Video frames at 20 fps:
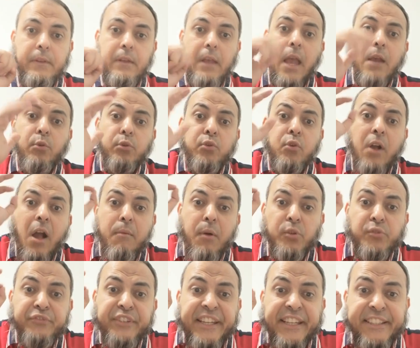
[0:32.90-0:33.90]
I will talk
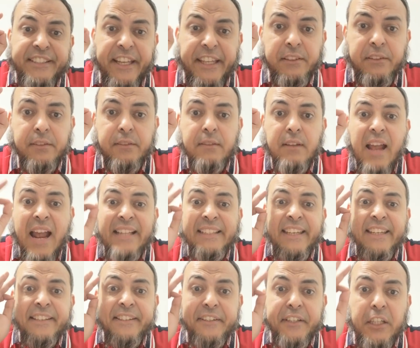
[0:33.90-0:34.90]
about very great and
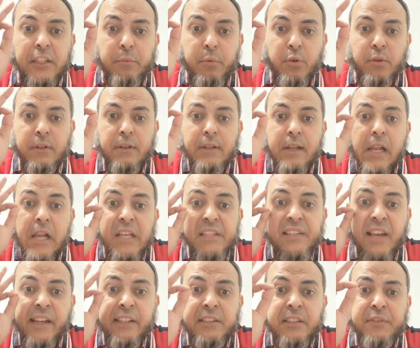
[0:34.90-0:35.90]
incredible
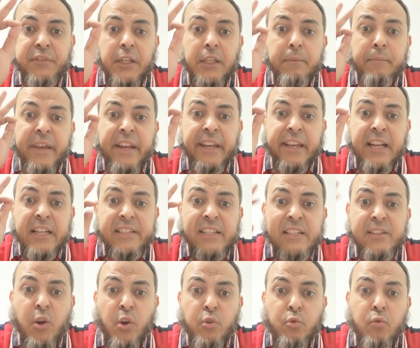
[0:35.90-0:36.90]
scientific miracles
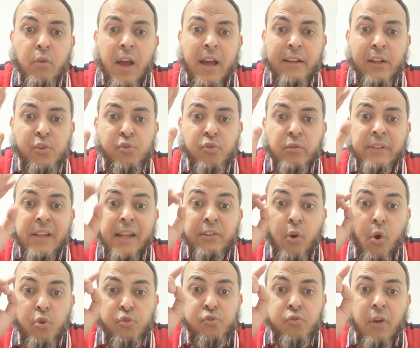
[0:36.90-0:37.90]
in the Holy Quran and Sunnah and
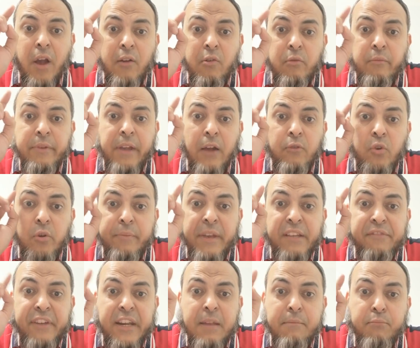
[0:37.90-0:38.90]
also I will, I will
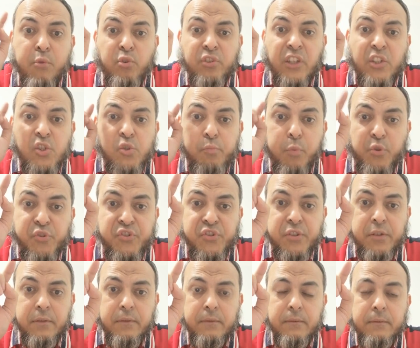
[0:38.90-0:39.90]
make very important
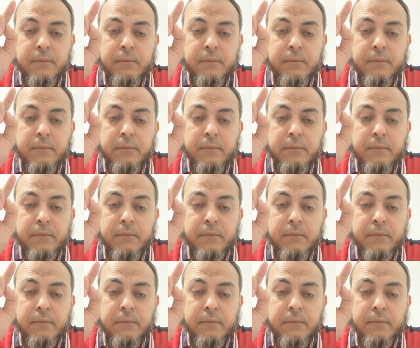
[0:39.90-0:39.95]
spots